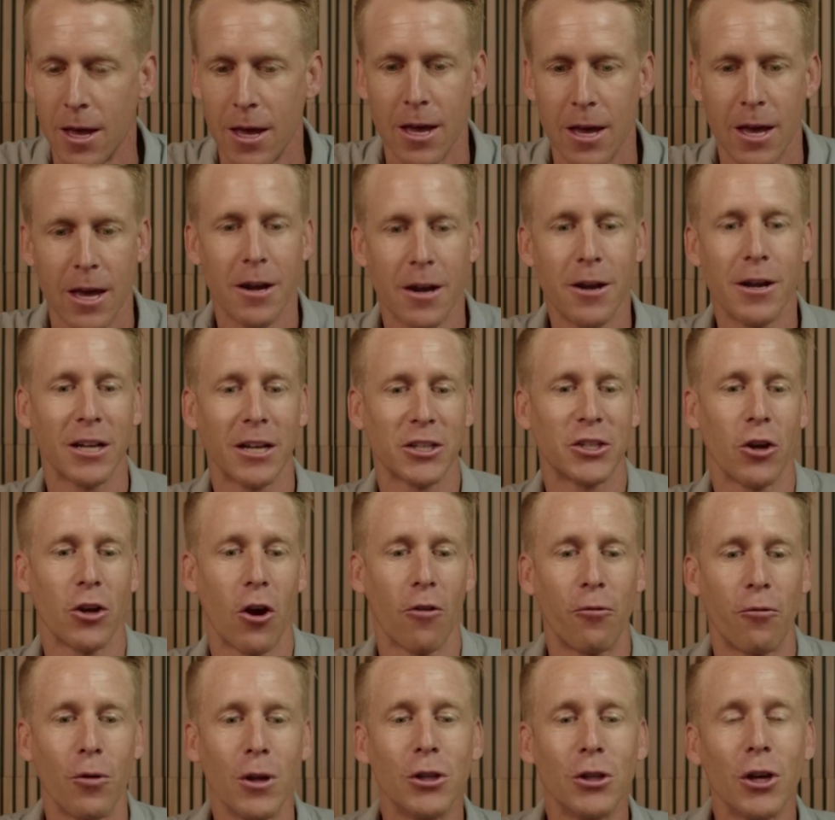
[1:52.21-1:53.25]
in a
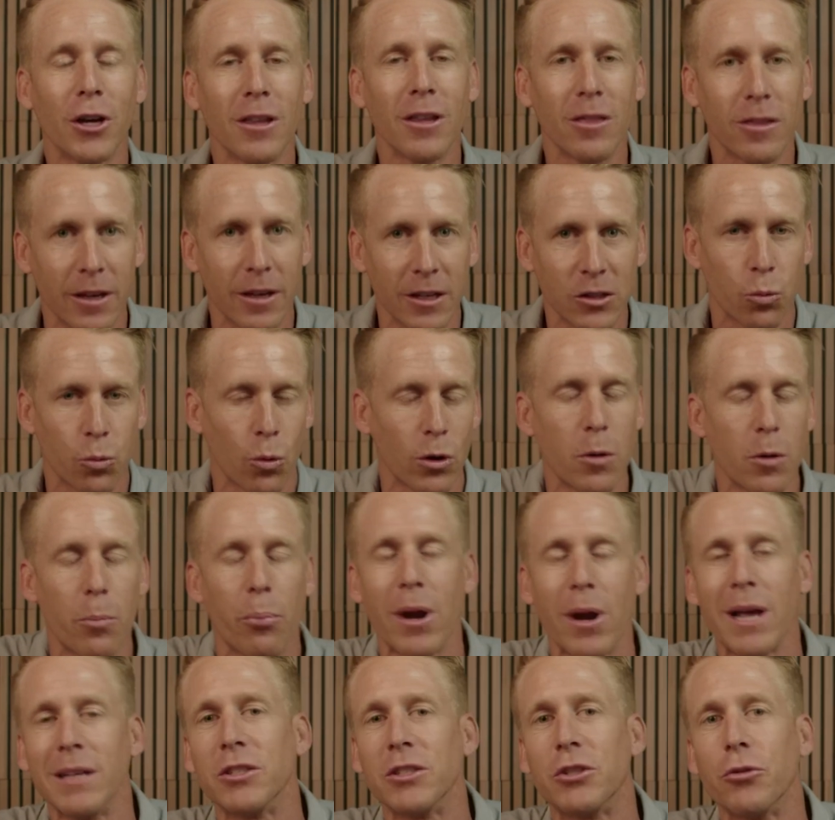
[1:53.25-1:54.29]
nutshell, if we look at this, what are
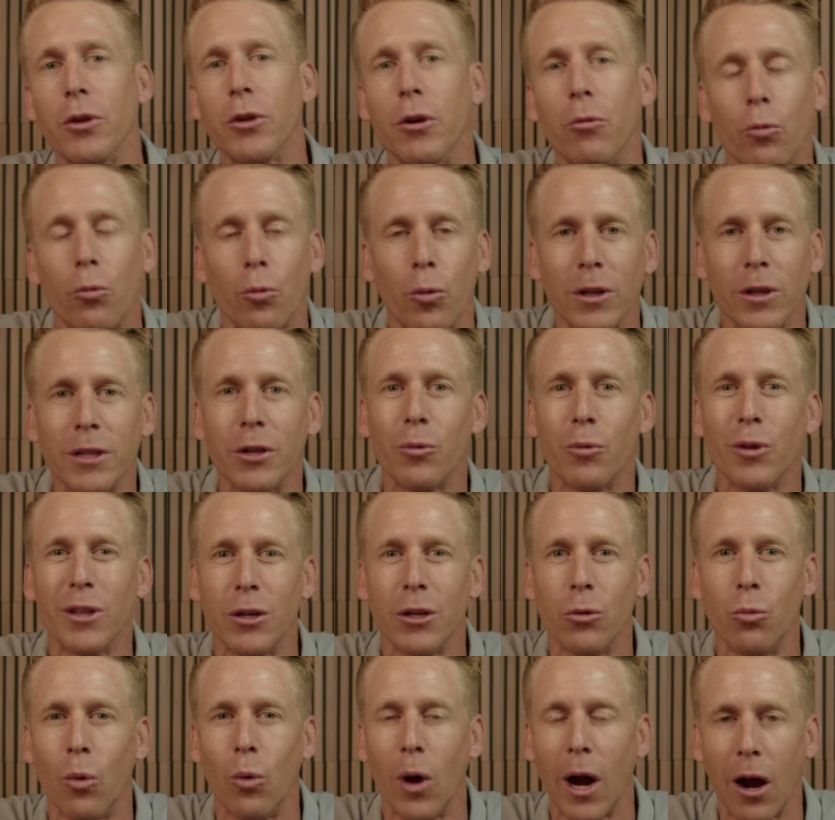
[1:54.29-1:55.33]
brands doing really,
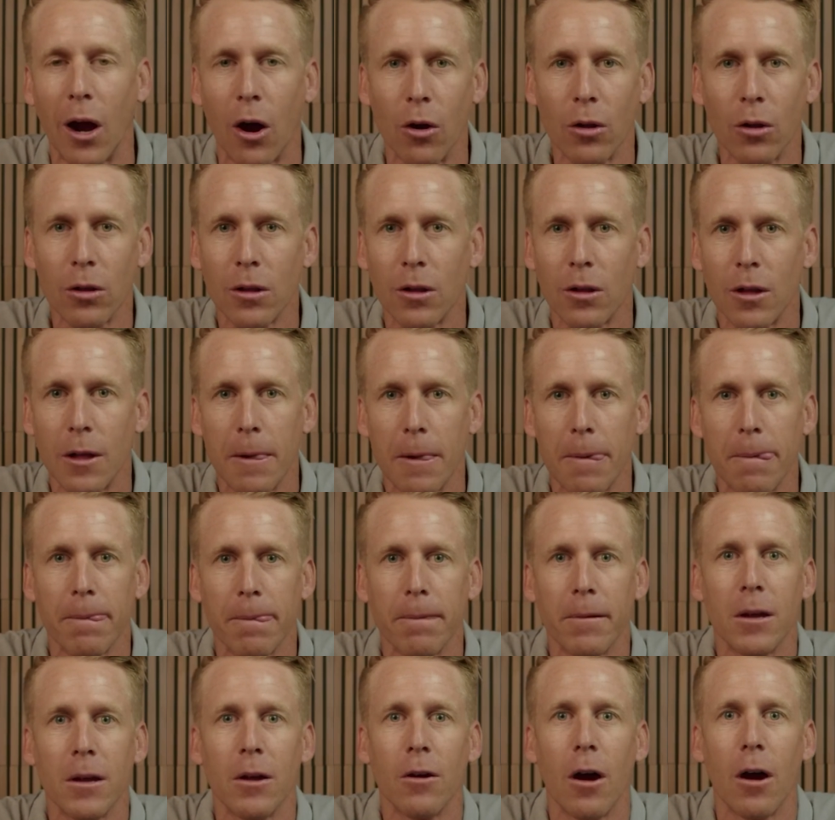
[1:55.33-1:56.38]
really well
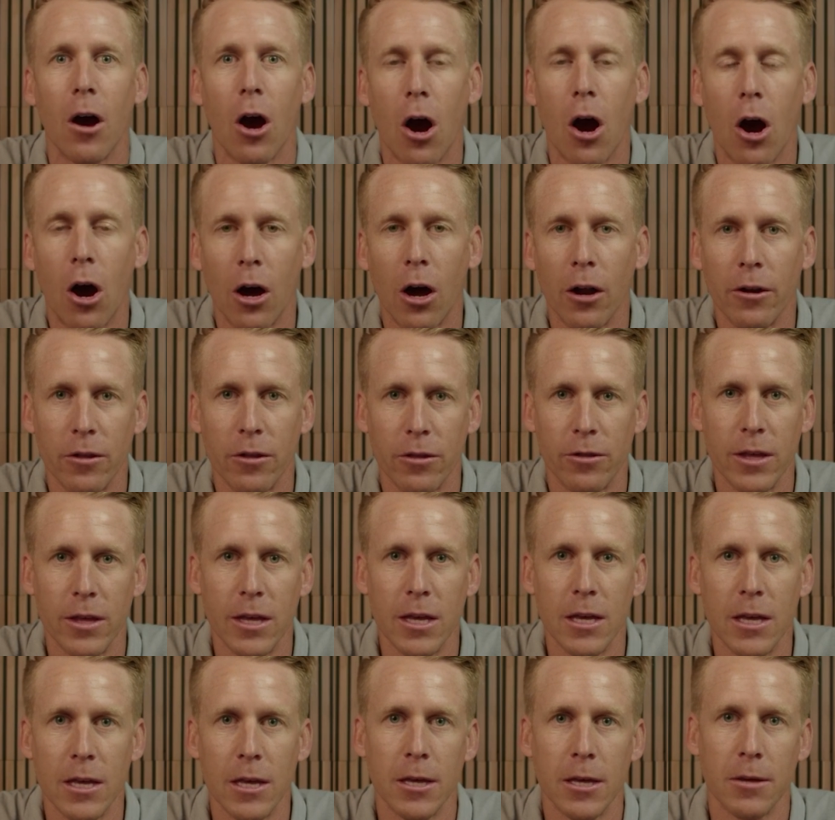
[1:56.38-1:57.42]
on
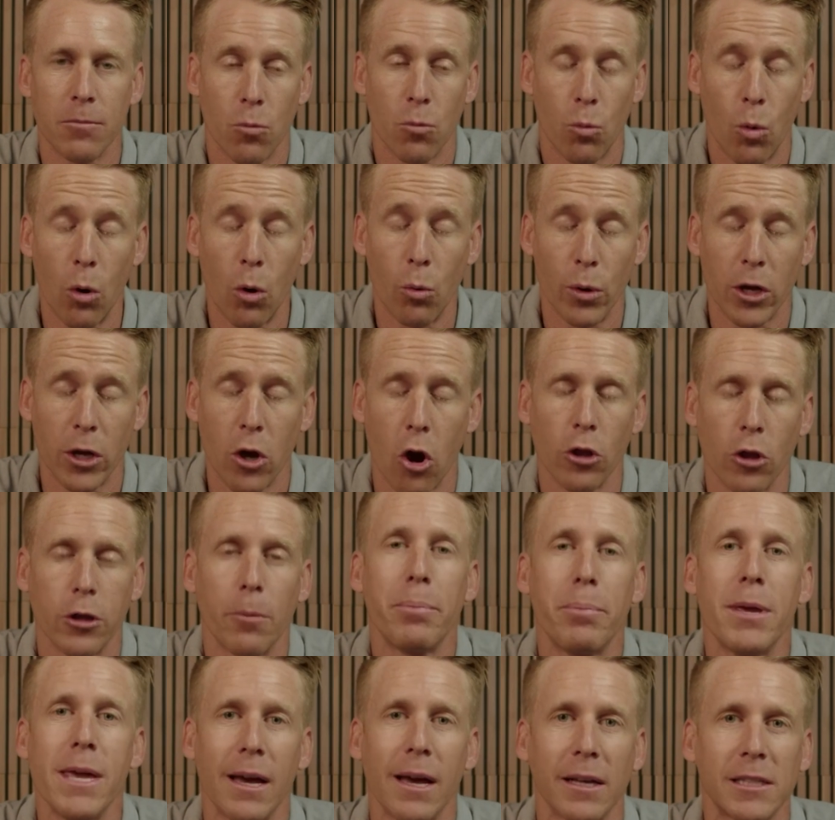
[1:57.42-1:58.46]
what we call
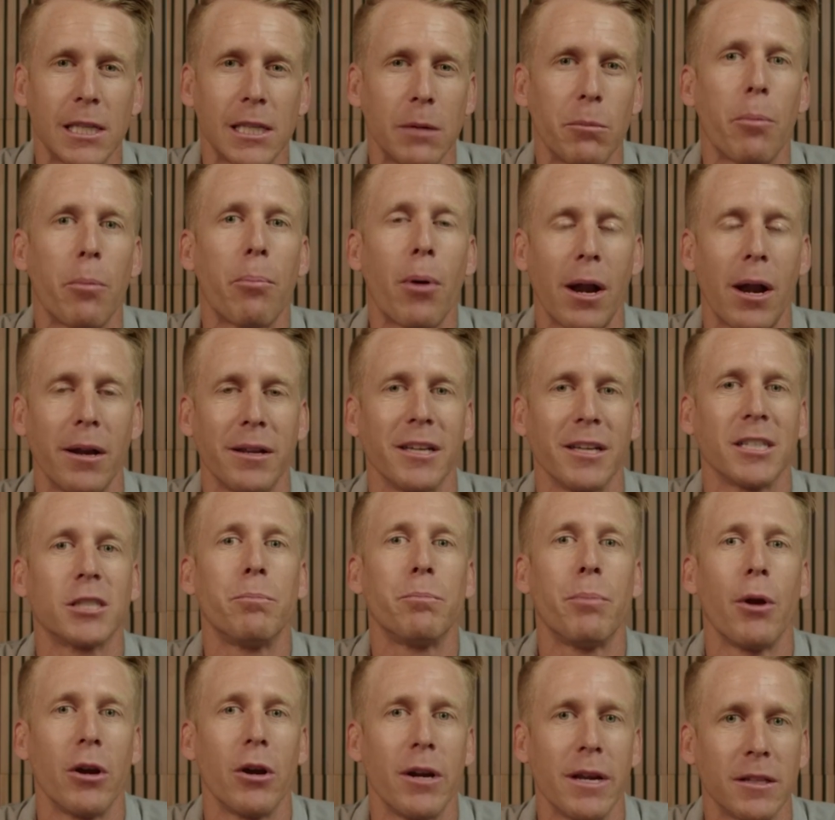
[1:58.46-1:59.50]
the PXM or Product
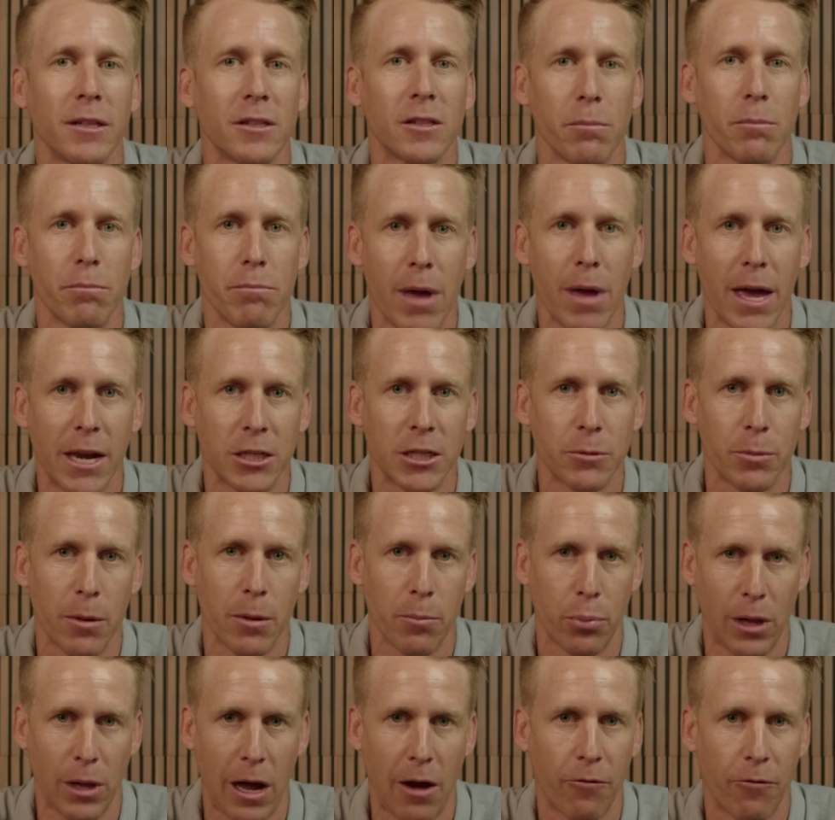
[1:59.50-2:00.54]
Experience
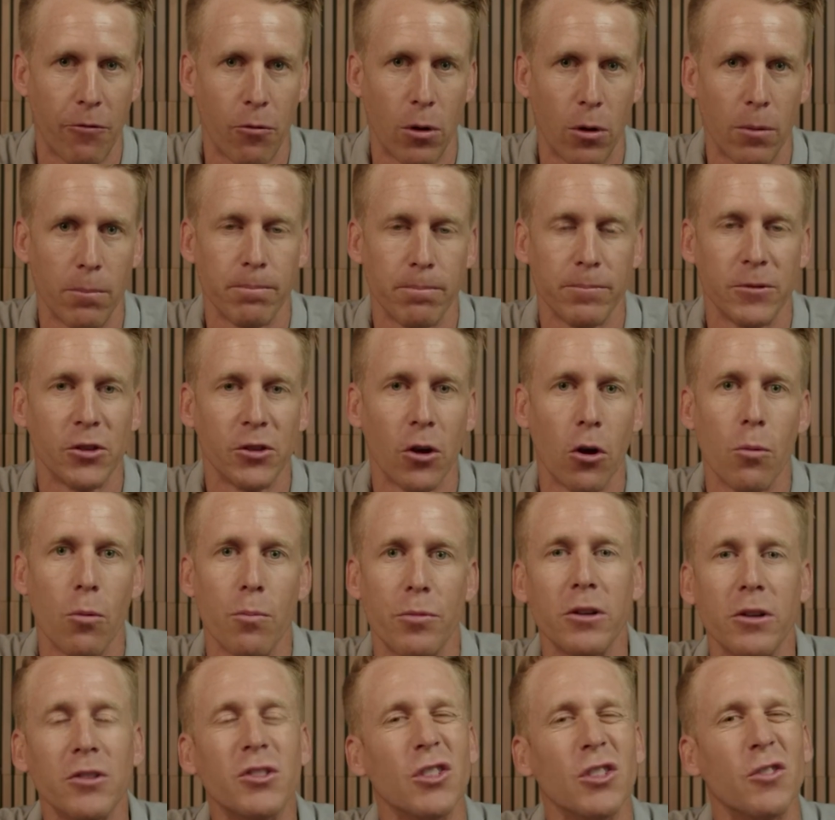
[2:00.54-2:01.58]
Management platform? So
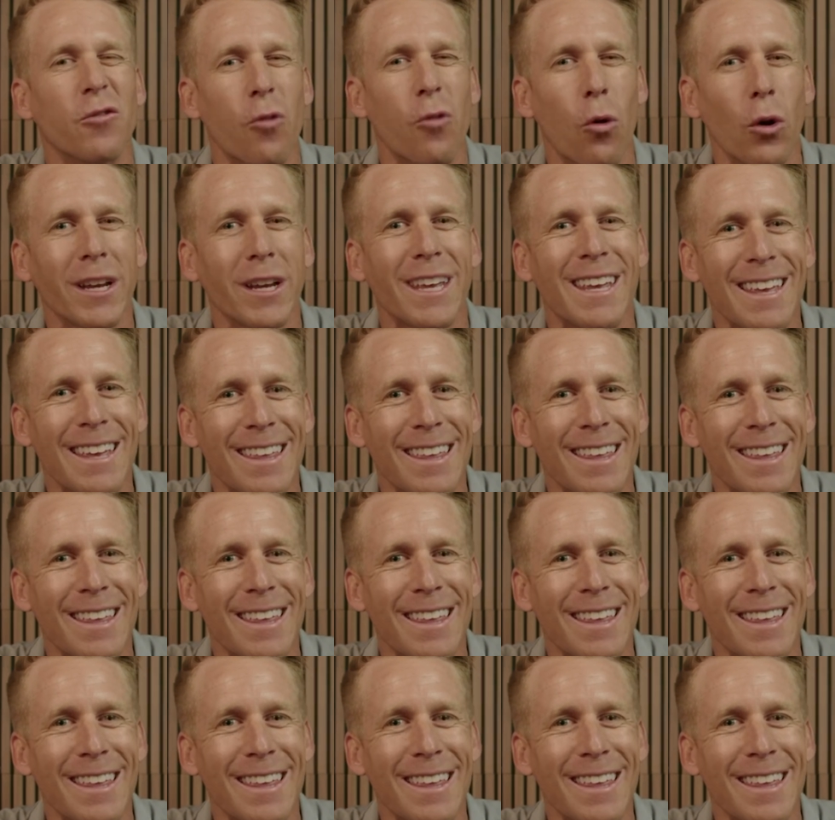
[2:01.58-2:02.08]
there's these 4 key